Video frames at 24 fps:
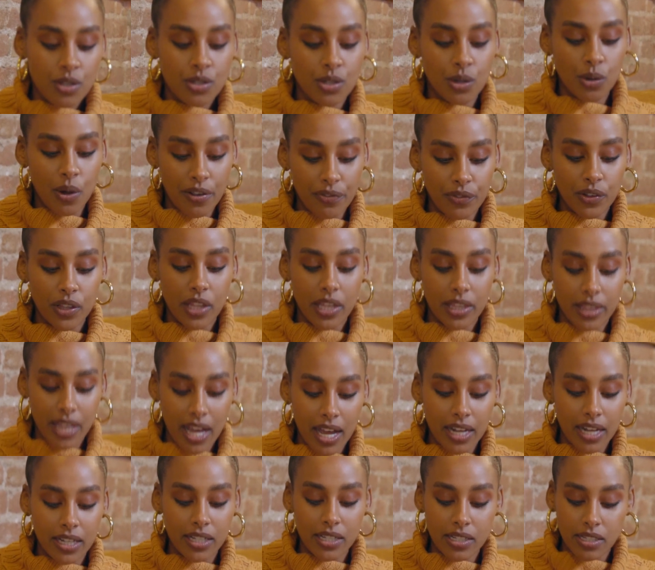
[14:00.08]
So I feel like
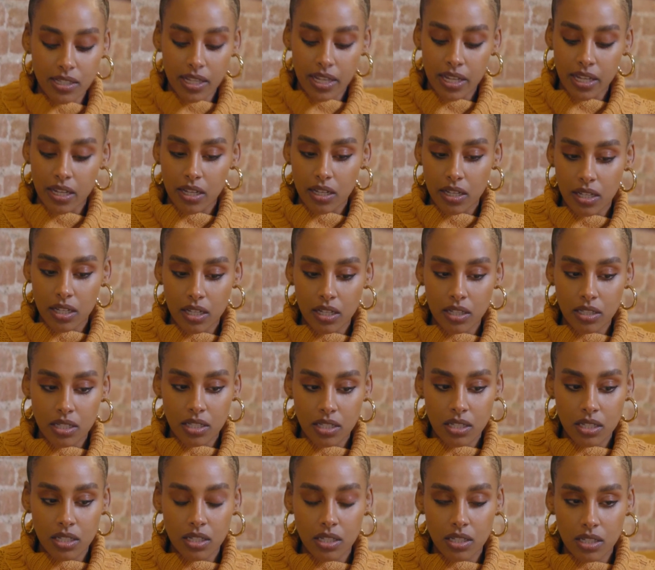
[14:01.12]
that is like,
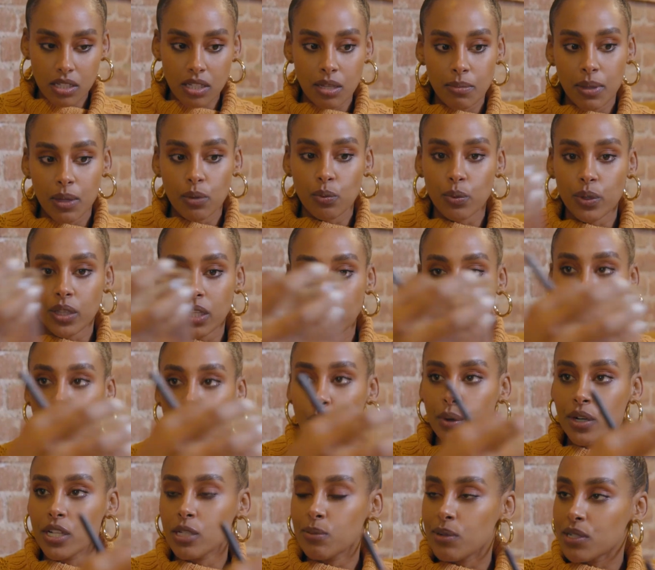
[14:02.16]
to me, really
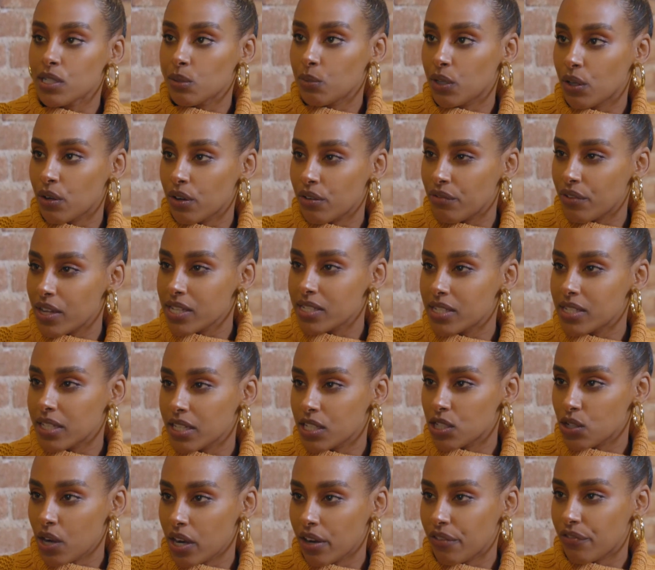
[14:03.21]
important, especially when you're investing
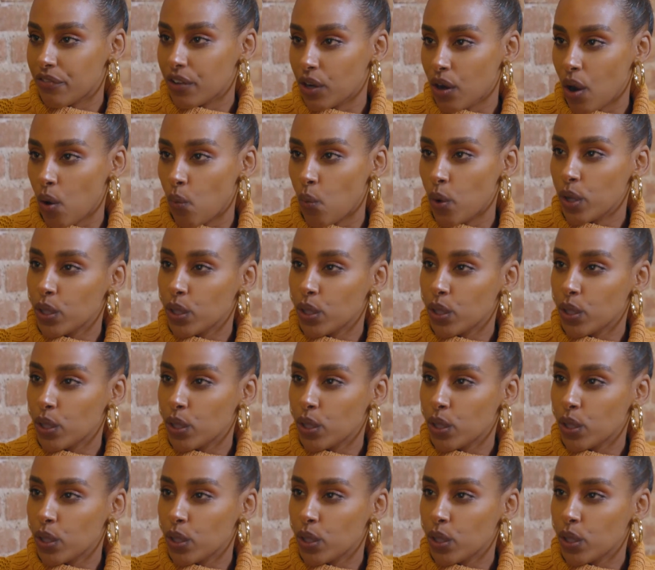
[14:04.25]
and trying to figure out